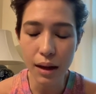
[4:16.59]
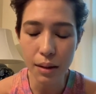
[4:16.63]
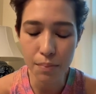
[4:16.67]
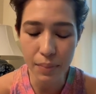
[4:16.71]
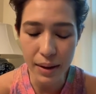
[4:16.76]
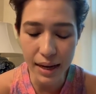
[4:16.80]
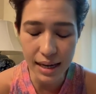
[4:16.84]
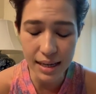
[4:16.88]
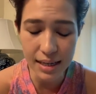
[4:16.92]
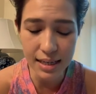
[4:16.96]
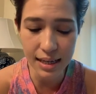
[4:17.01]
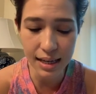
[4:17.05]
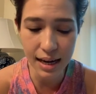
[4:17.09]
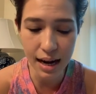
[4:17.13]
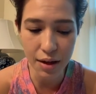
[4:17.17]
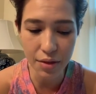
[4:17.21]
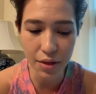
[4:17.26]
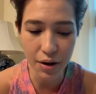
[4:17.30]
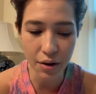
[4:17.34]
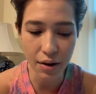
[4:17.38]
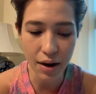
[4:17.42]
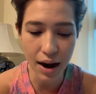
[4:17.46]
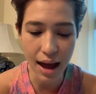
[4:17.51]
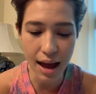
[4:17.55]
being
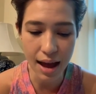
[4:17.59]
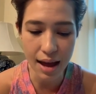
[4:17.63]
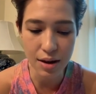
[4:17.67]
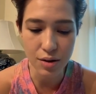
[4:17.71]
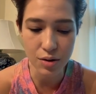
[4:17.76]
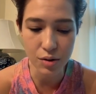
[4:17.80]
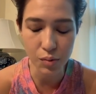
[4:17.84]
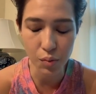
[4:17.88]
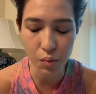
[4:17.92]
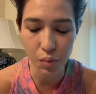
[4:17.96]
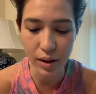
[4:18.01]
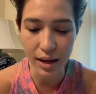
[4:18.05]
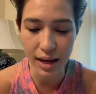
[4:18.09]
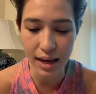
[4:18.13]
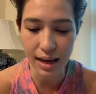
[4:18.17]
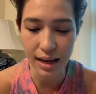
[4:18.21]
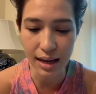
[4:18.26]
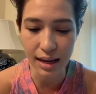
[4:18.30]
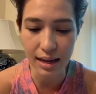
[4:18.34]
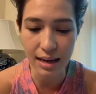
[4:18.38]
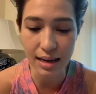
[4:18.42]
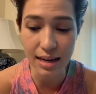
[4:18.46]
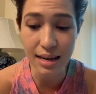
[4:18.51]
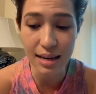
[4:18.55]
together, and we